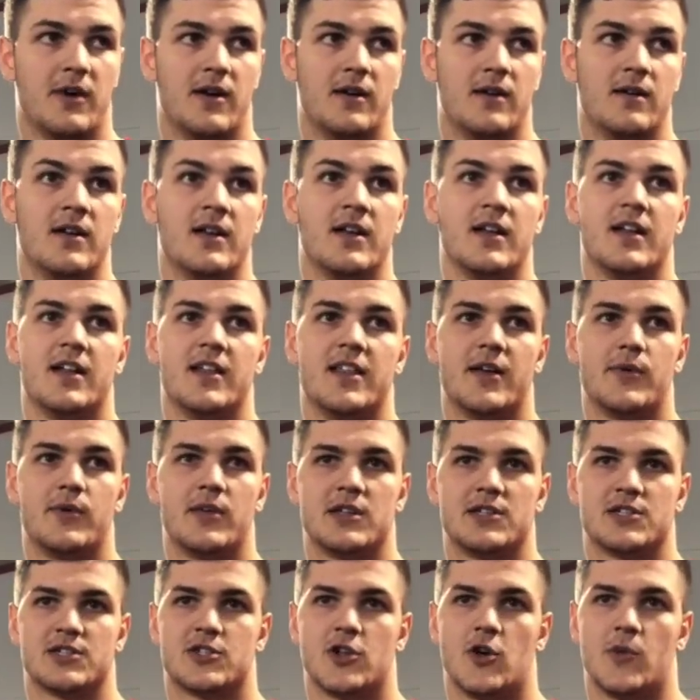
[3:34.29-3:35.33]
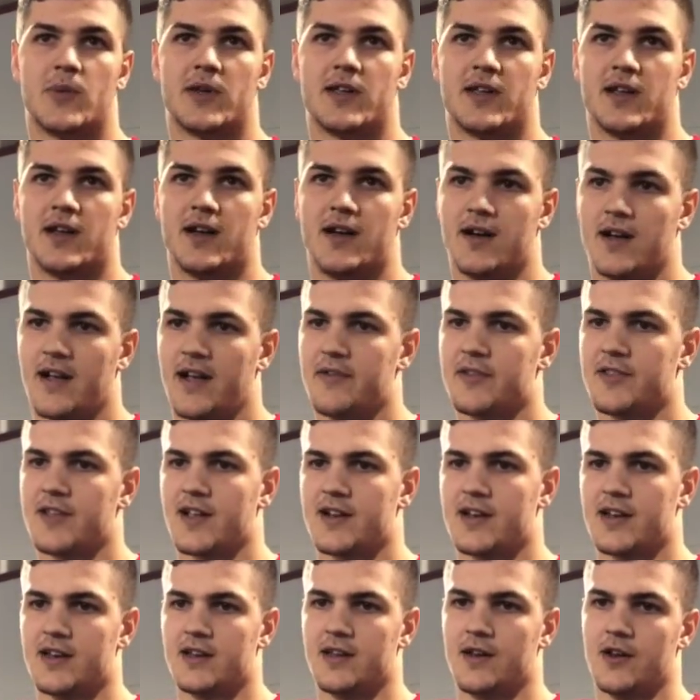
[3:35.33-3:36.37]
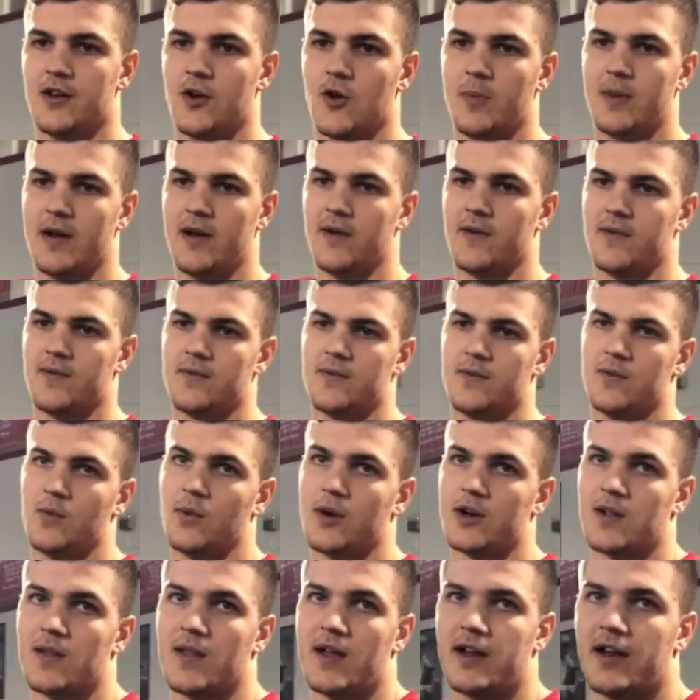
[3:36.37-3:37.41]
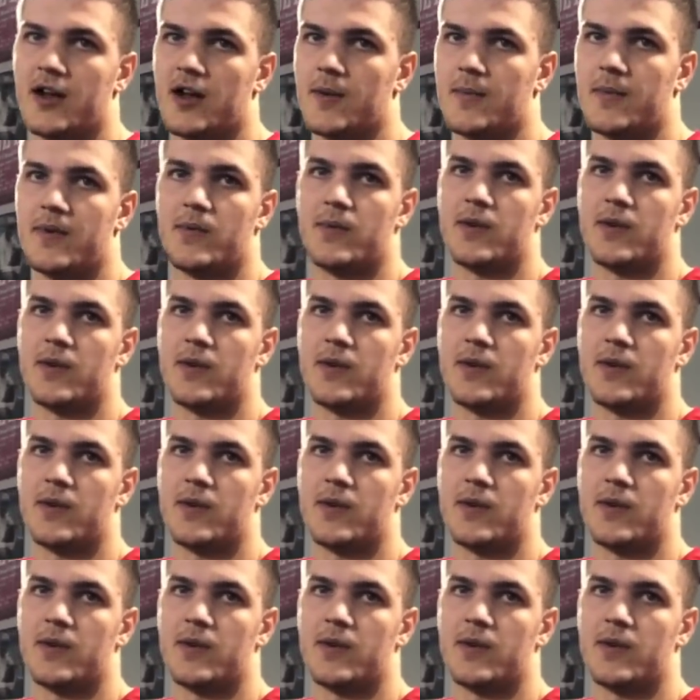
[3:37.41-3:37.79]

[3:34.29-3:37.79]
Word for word: Uh, they really just told me uh, everything I needed to know about where to line up,